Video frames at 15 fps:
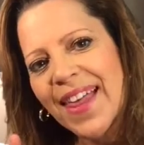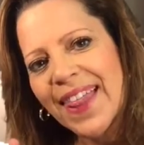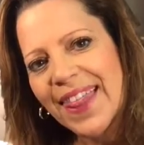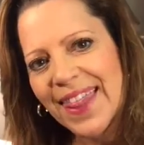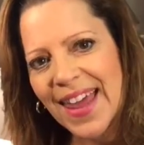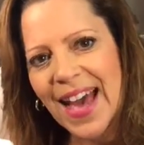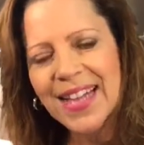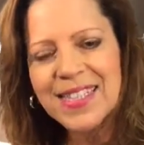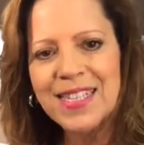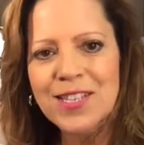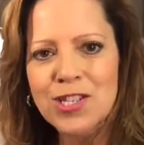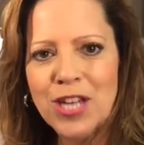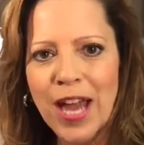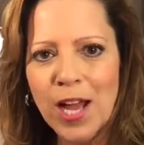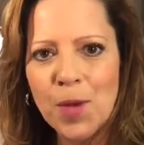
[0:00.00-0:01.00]
That's a
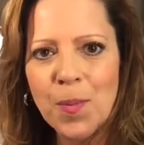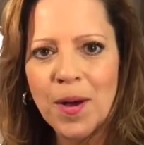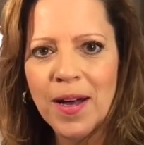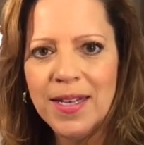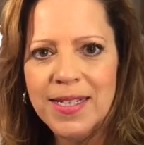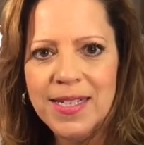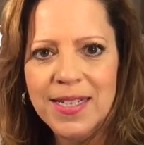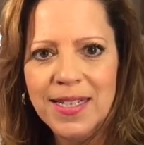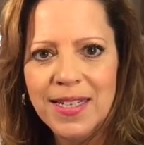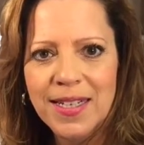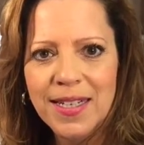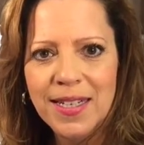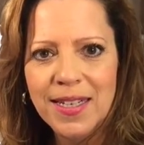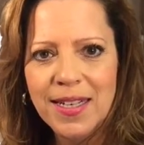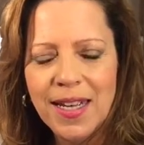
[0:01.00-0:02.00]
jackpot
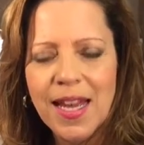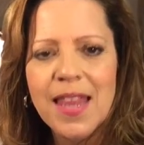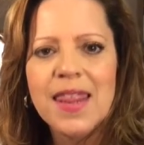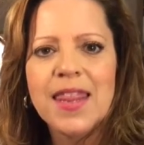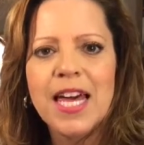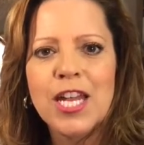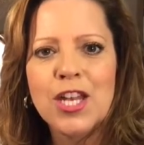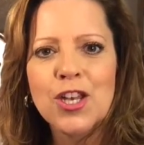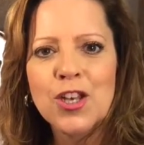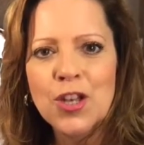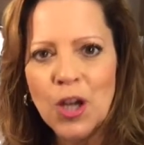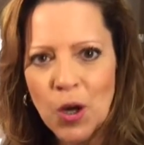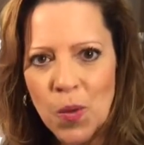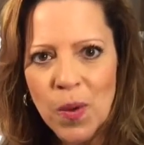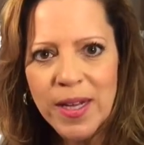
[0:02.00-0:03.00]
that
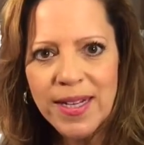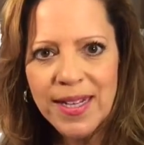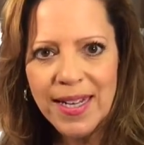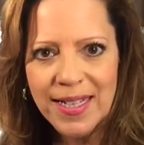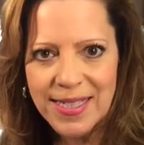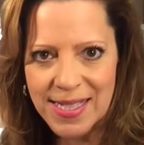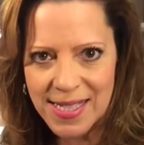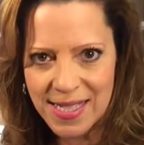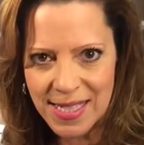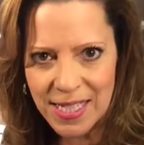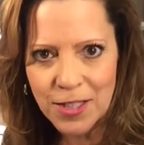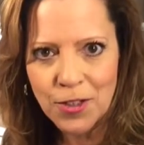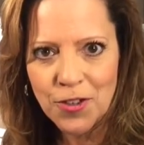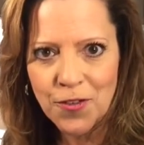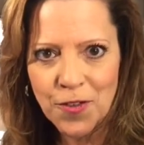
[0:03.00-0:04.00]
no one can
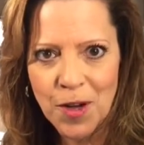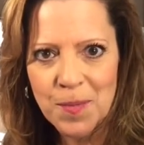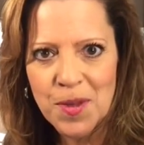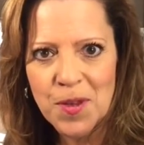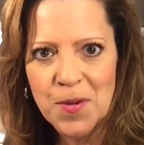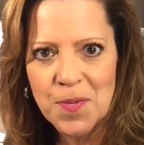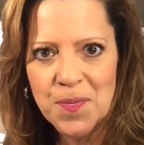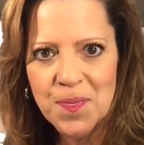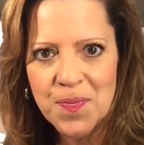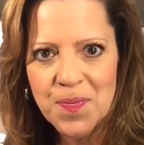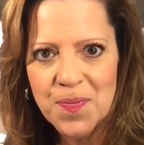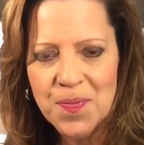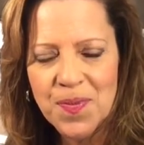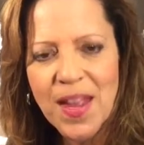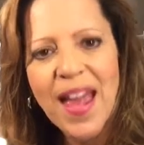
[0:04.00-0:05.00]
steal from you.
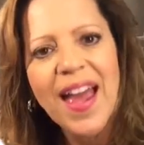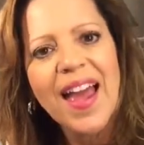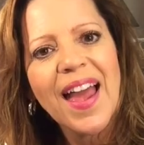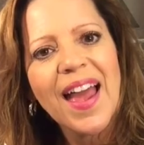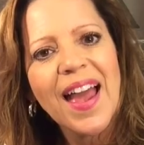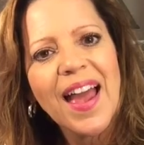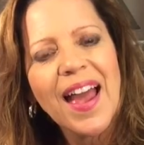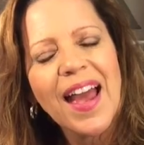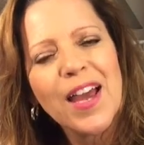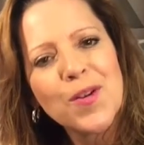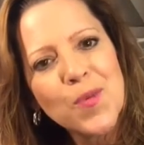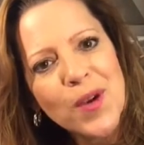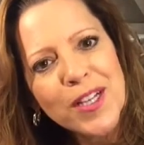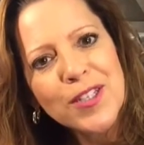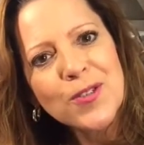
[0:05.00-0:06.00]
And
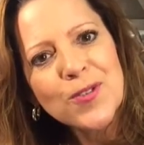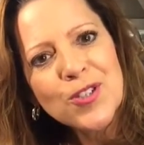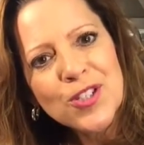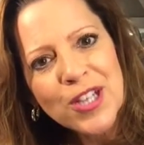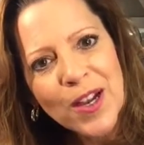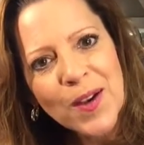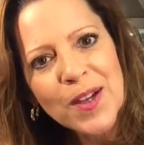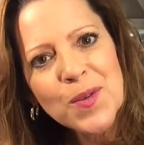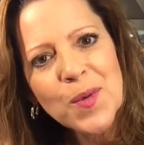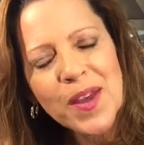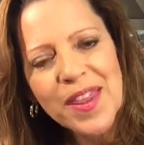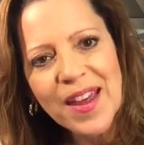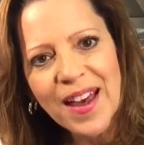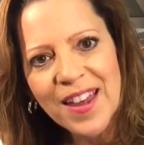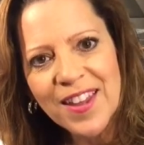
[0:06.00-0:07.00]
when you share it with
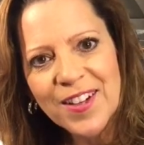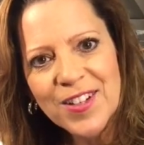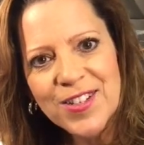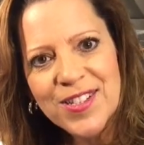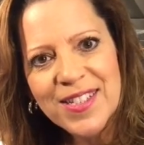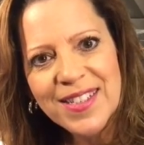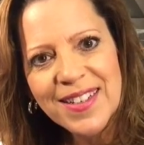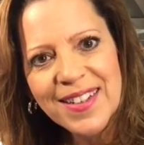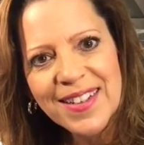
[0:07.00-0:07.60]
others,